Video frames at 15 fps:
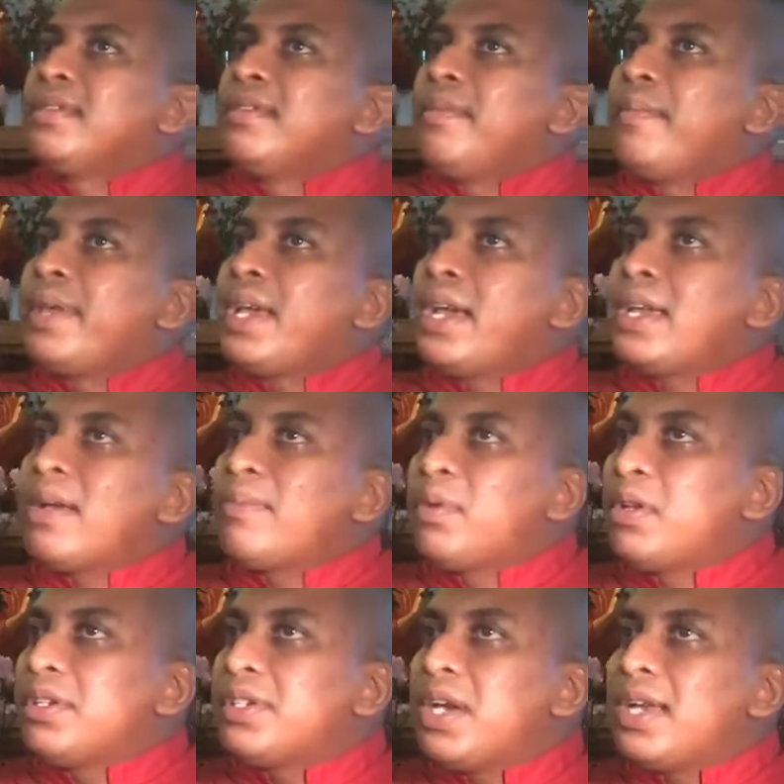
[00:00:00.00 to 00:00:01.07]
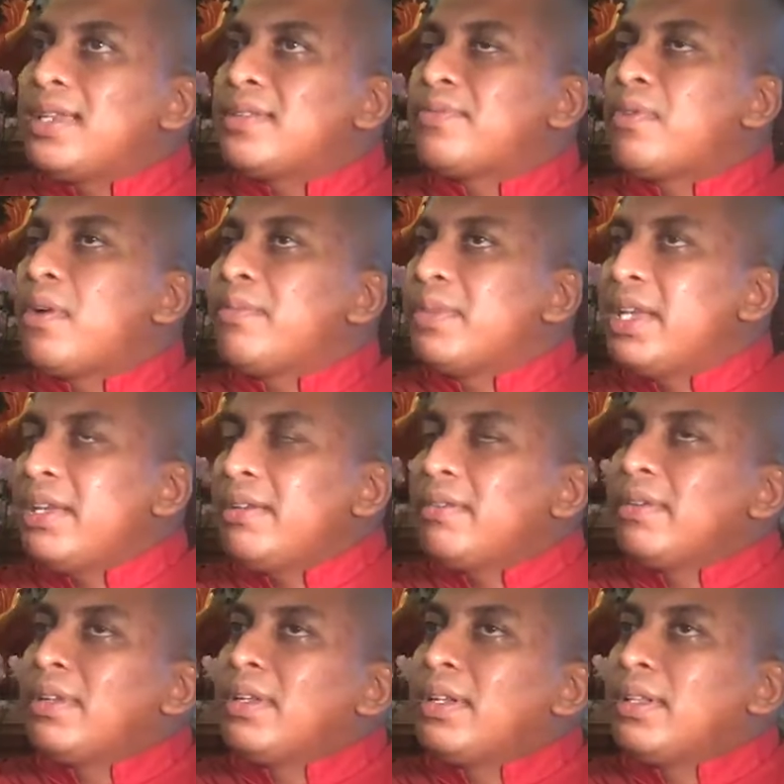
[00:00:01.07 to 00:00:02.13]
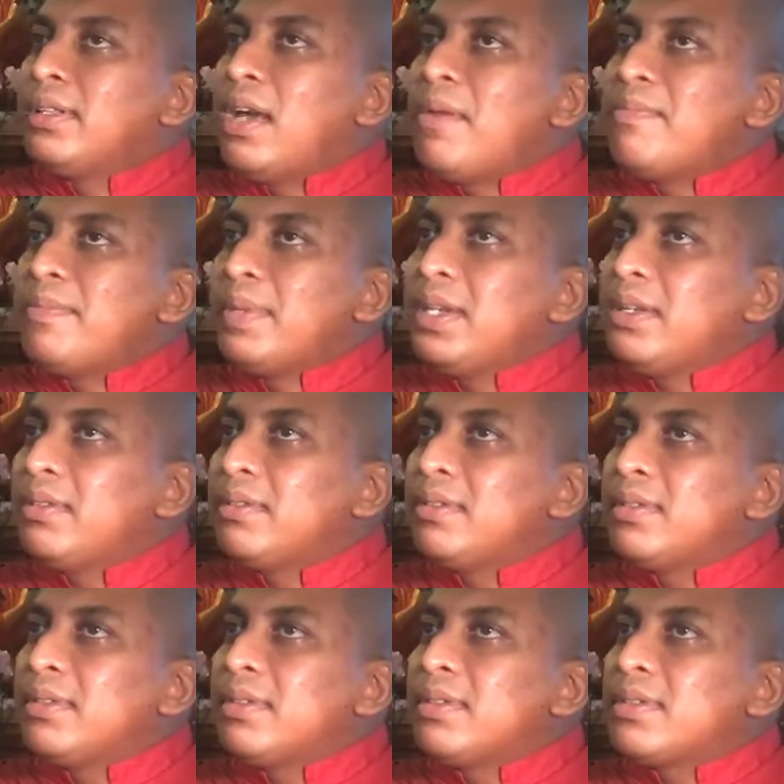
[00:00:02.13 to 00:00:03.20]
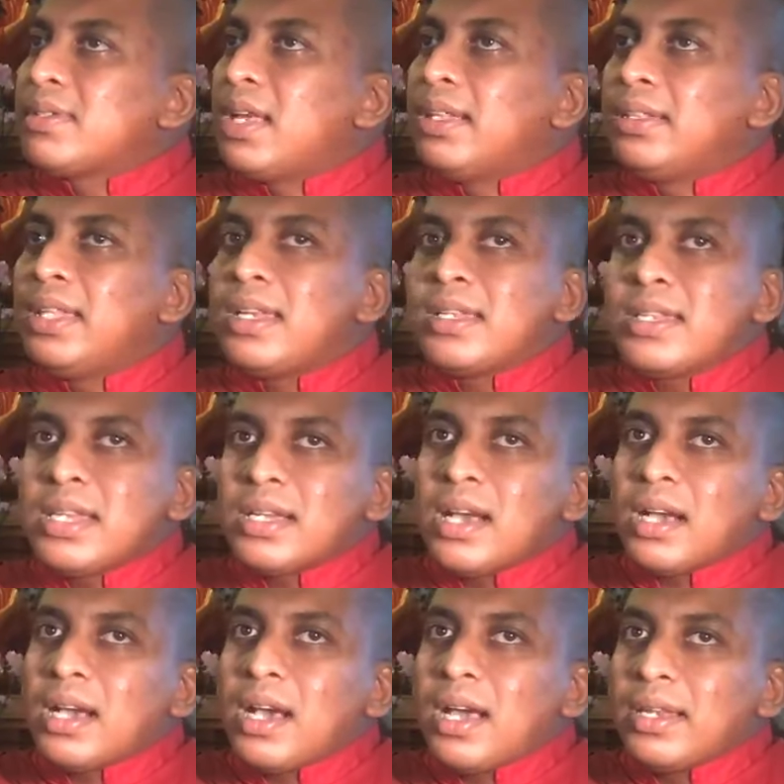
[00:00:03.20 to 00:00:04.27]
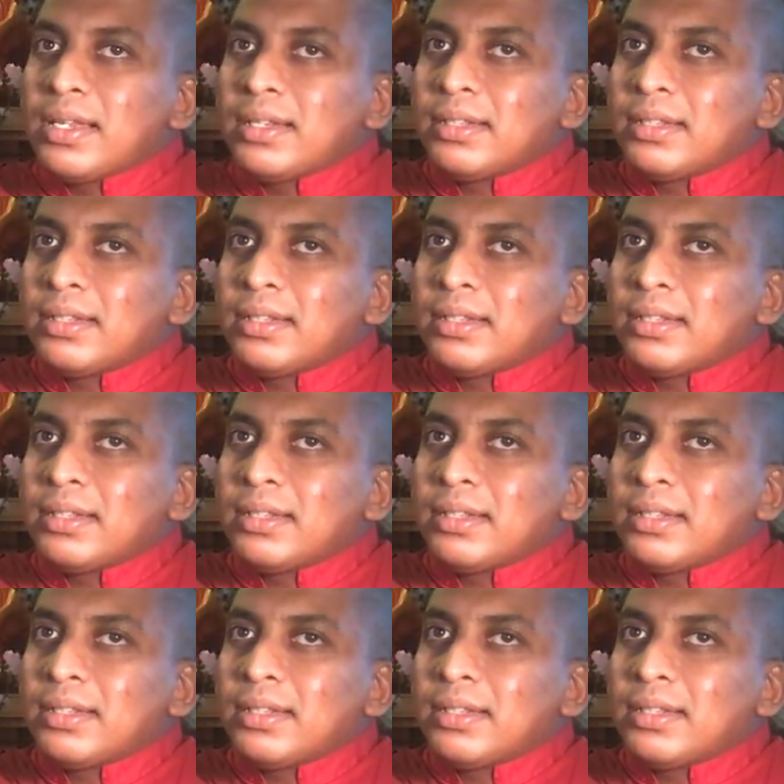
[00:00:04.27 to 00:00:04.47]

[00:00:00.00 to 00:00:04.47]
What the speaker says: may I apologize from the dhamma, sandittika akali.